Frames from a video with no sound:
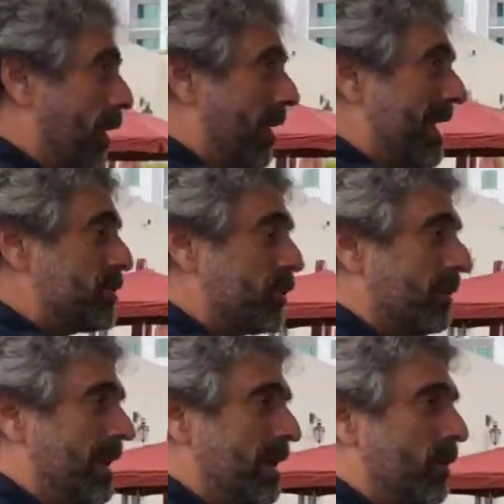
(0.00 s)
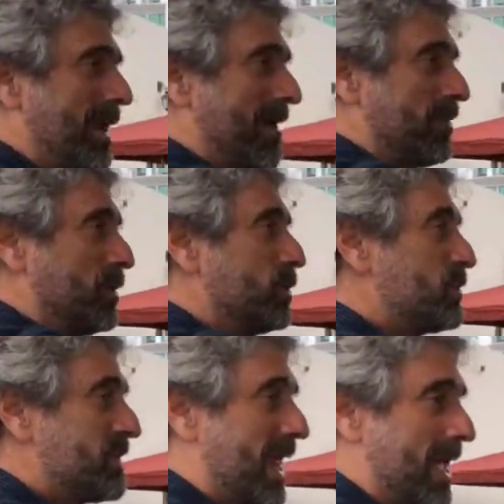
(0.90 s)
our atrium here, we have a
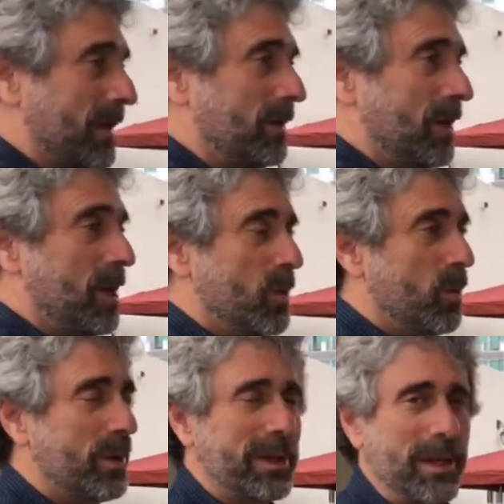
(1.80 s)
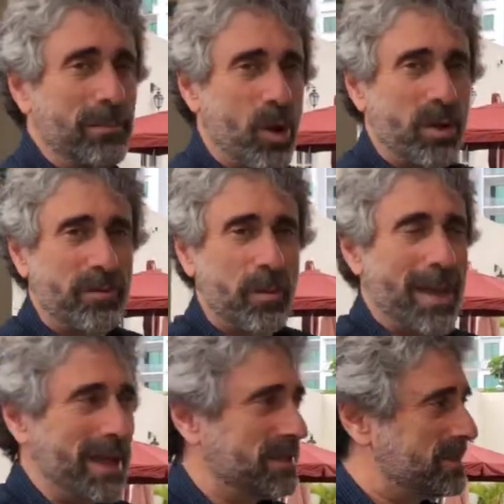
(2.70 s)
newsstand where we keep all of our
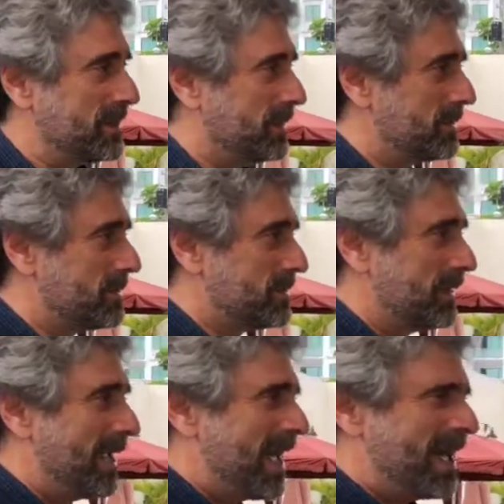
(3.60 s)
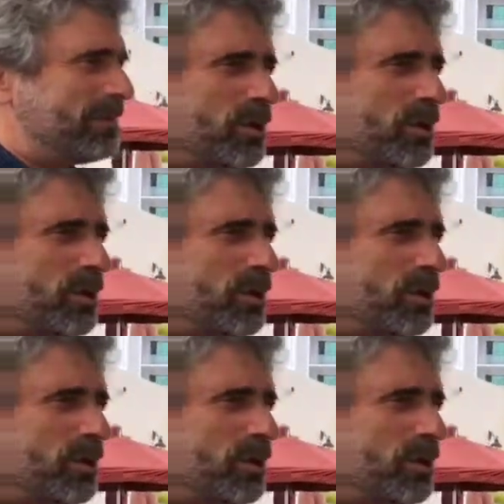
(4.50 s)
magazines. I've